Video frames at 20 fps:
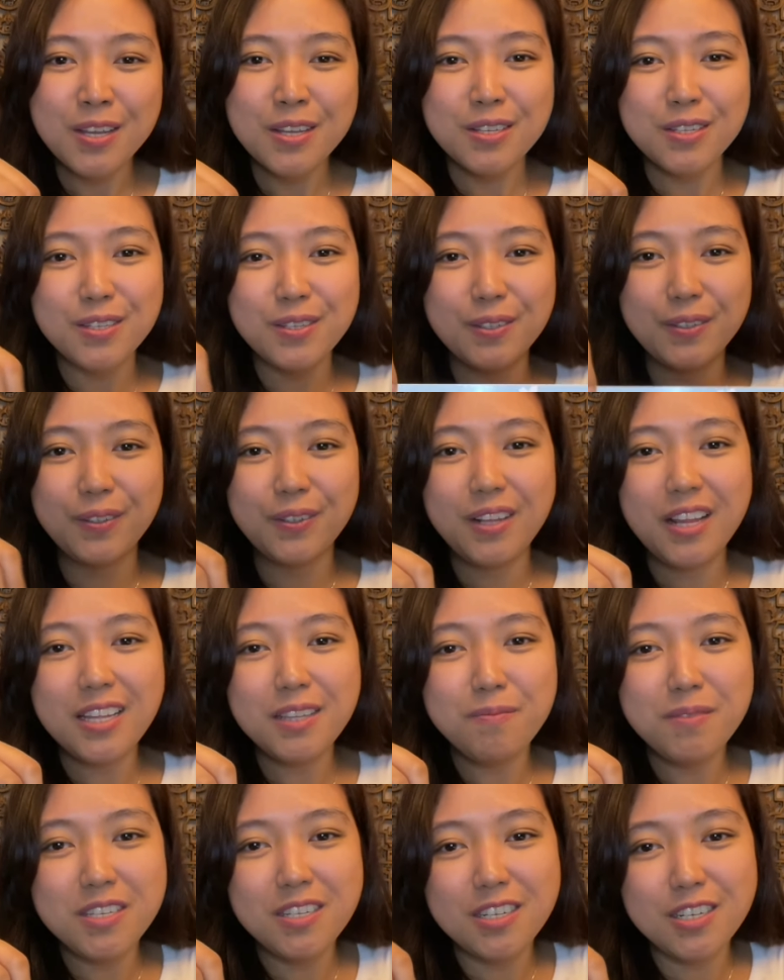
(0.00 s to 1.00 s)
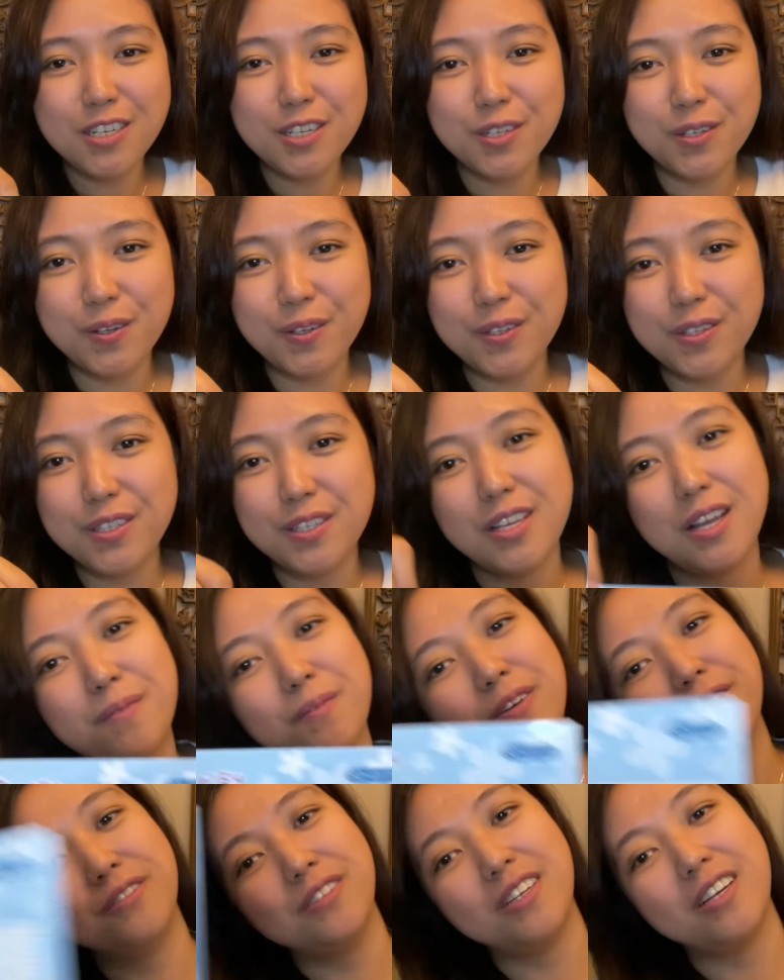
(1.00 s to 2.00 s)
So let me just show you some
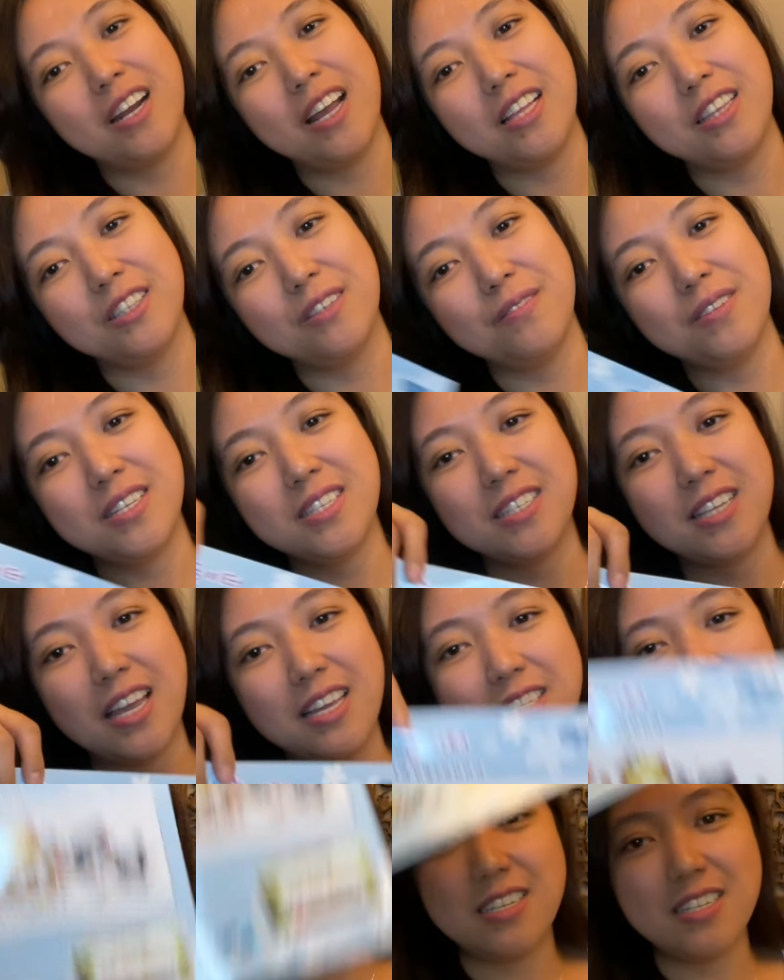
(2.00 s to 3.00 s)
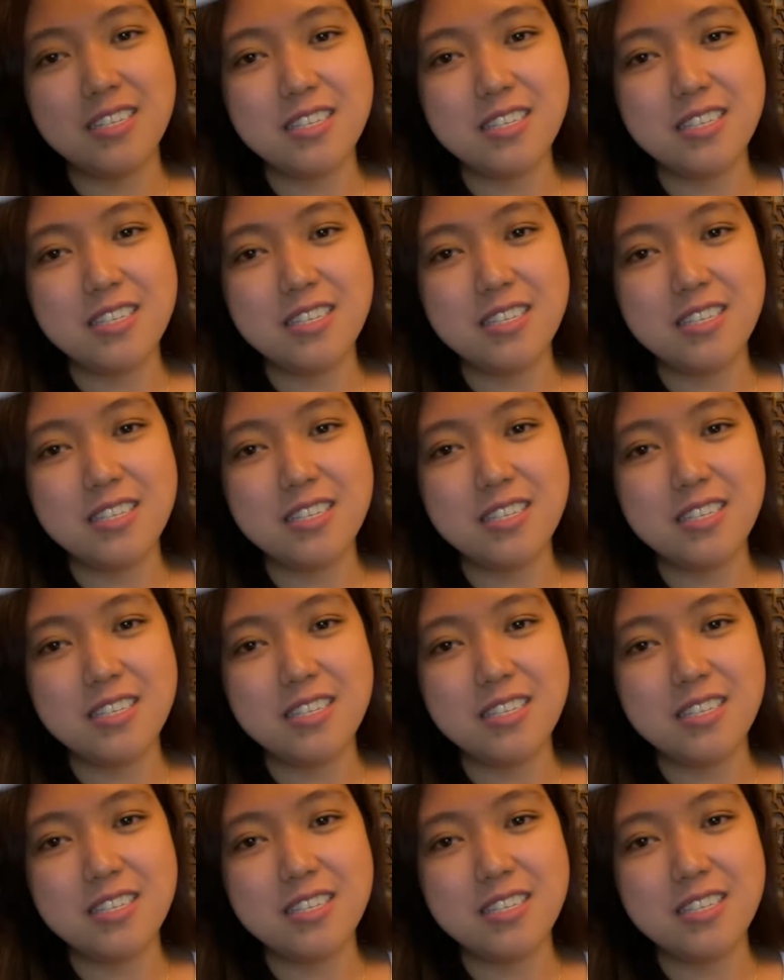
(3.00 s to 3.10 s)
of the random designs. This